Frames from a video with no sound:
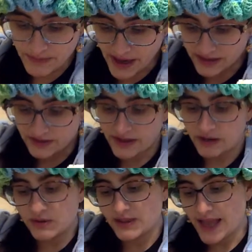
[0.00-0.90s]
meant that
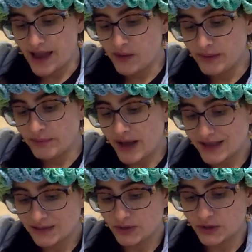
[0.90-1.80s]
it was now
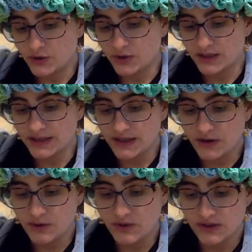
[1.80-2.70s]
impossible to
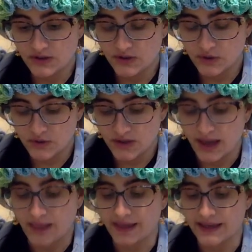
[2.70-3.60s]
continue to
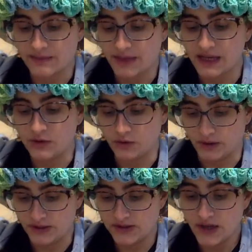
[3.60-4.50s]
sell as many
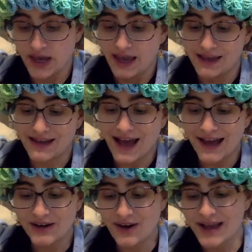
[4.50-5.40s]
goods and
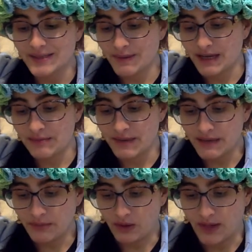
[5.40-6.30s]
hire as many
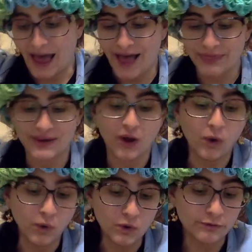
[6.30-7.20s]
people at the
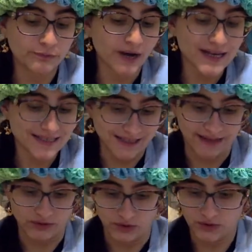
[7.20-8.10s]
old price
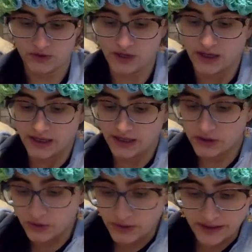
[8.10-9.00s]
levels,
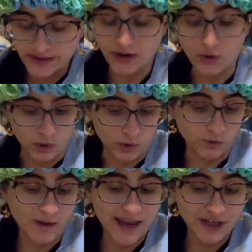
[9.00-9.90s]
including the
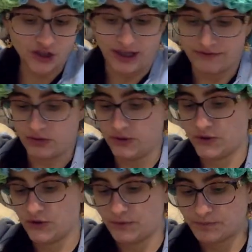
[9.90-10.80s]
old wage
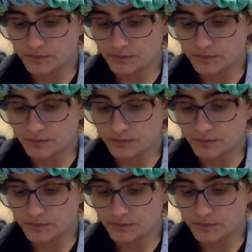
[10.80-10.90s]
levels.